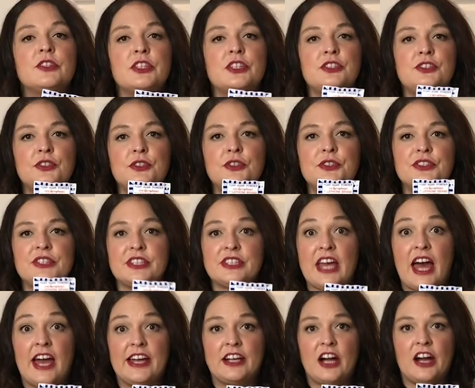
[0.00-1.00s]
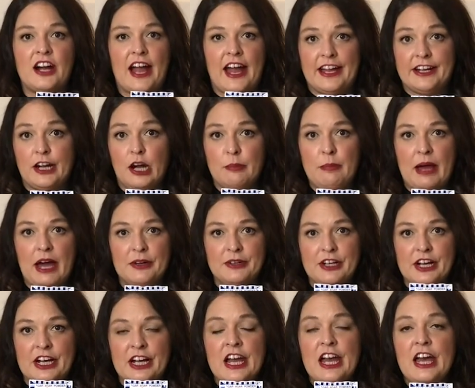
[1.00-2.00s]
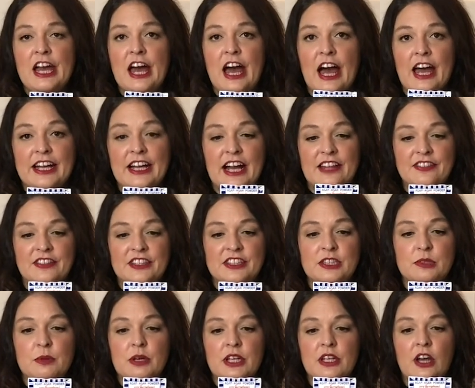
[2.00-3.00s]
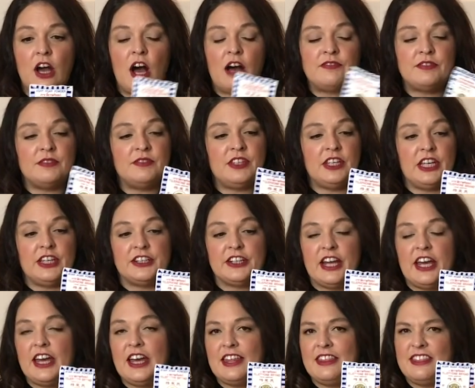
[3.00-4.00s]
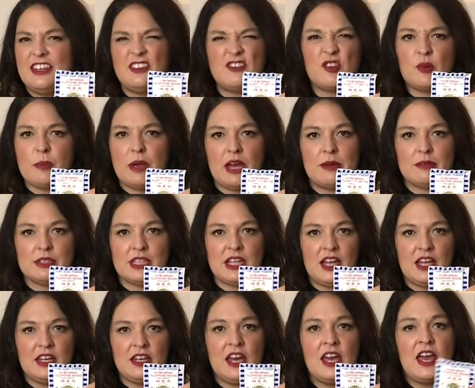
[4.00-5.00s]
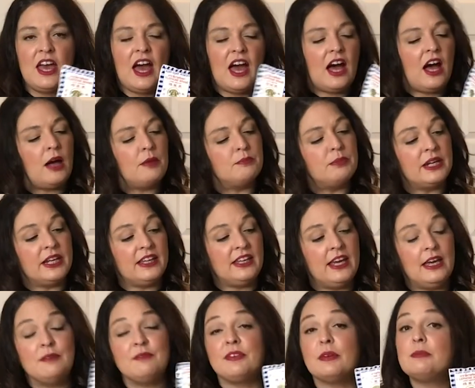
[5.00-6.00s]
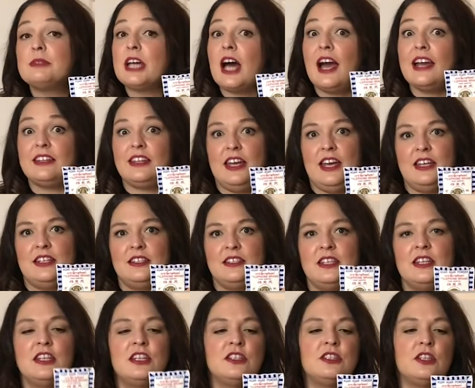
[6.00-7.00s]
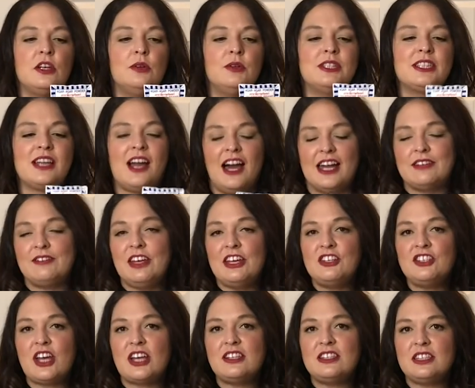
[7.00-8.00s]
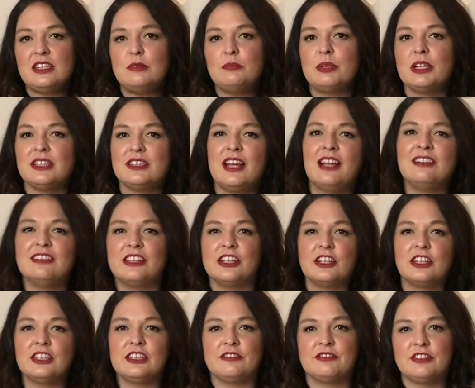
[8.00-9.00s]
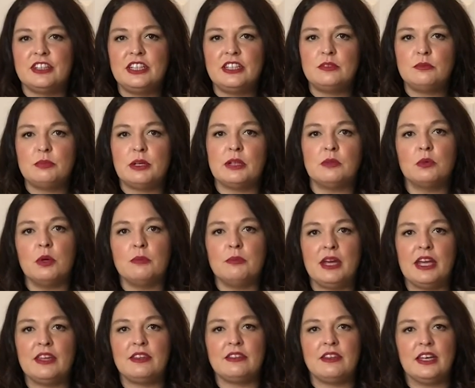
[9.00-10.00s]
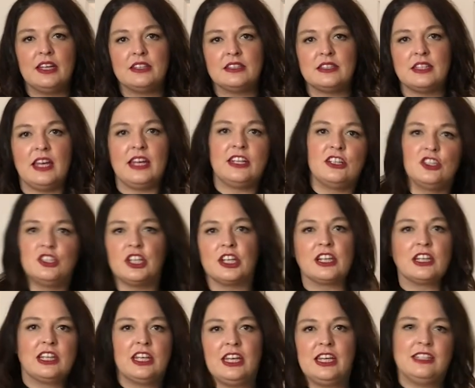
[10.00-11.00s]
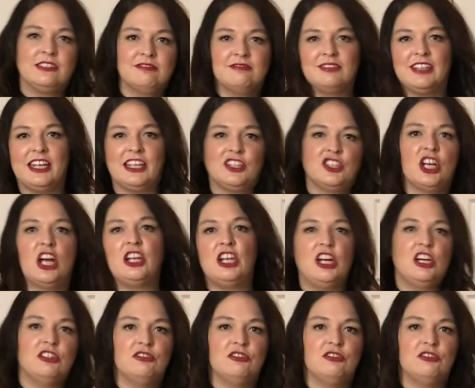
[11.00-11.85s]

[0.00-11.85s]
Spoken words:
this, you use this agar powder. I got this one off of the internet, I think from Amazon, but it came from Thailand. So it's kind of like gelatin, but a little different, but it will make things like jiggly, like jello.